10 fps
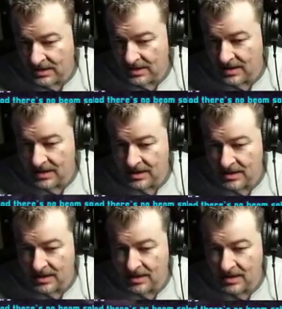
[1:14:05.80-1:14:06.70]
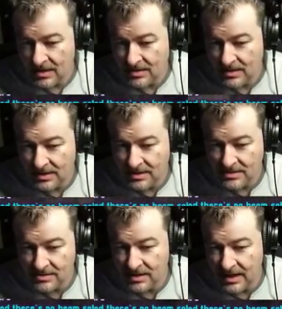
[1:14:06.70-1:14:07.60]
it is
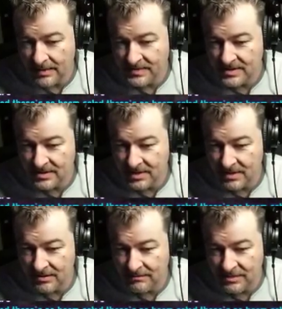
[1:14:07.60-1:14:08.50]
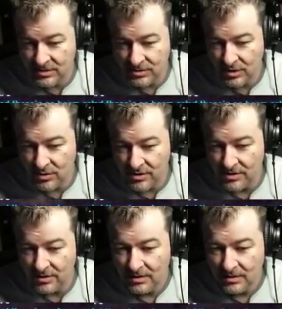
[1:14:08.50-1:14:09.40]
the opposite of the unicorn.
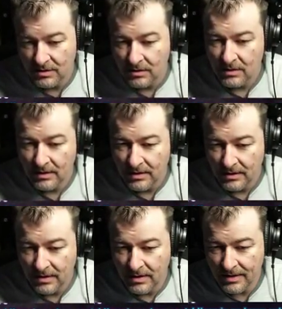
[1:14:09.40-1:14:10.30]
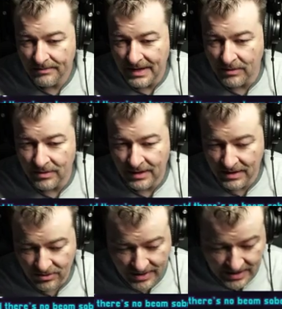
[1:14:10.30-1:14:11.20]
Um, I will let
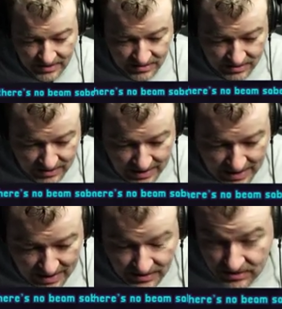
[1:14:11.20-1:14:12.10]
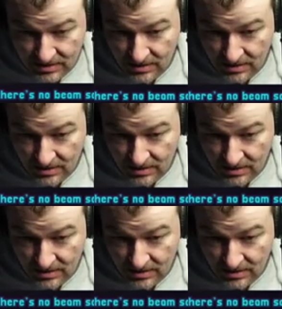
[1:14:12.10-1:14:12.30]
you guys guess,